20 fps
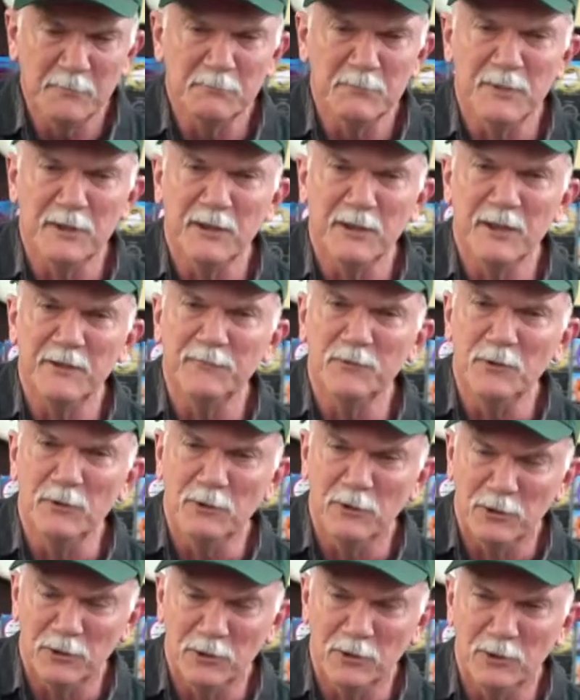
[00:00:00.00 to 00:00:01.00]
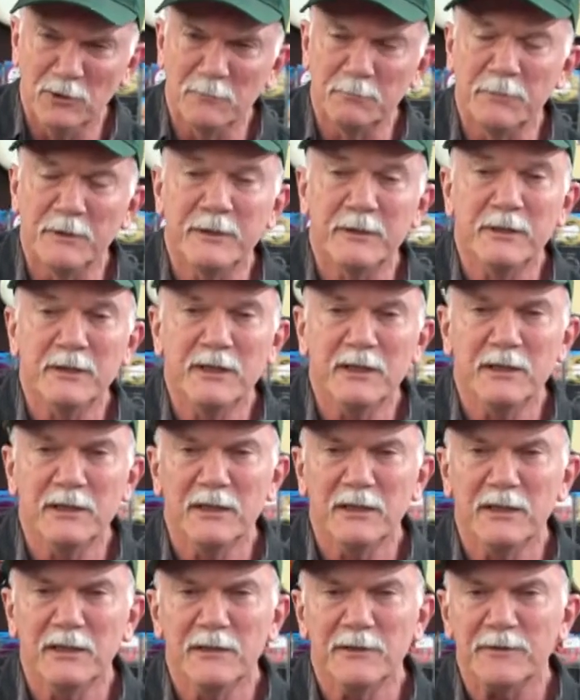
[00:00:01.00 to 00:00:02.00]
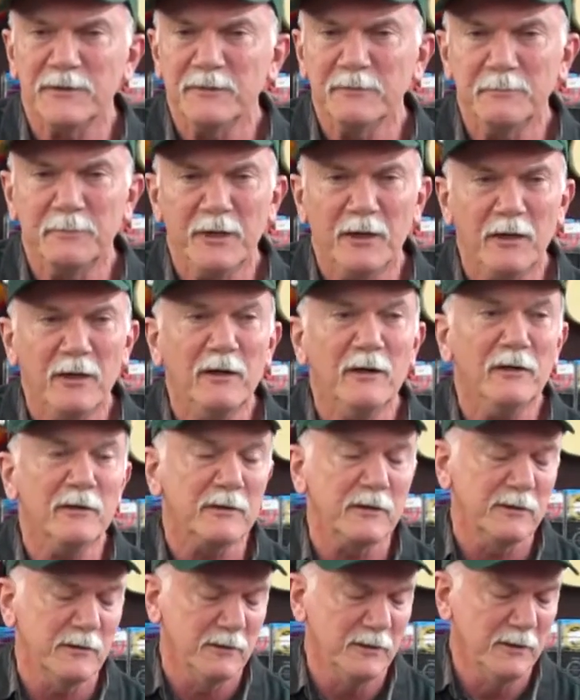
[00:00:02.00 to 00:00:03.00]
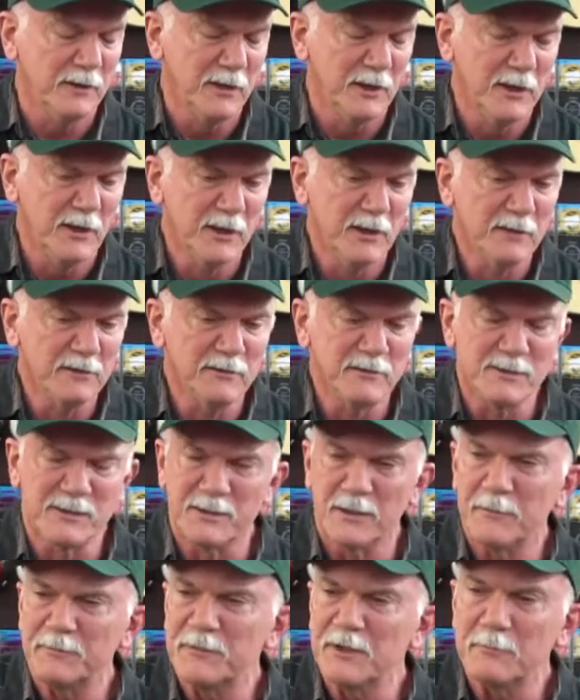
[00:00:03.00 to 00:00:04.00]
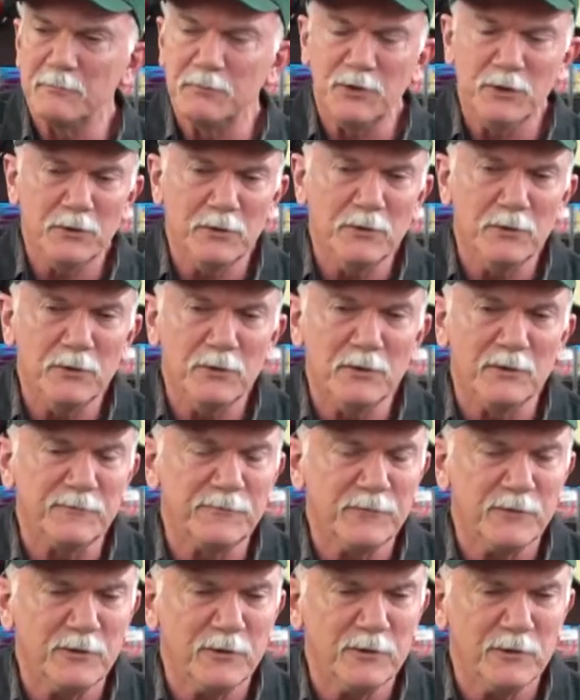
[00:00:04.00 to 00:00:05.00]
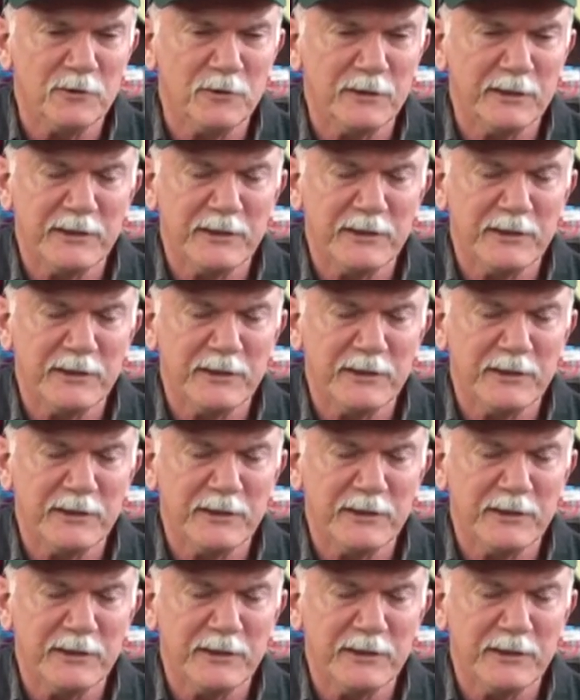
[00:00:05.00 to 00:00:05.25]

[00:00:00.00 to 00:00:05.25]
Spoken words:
But if you look beneath the bark, there's something beautiful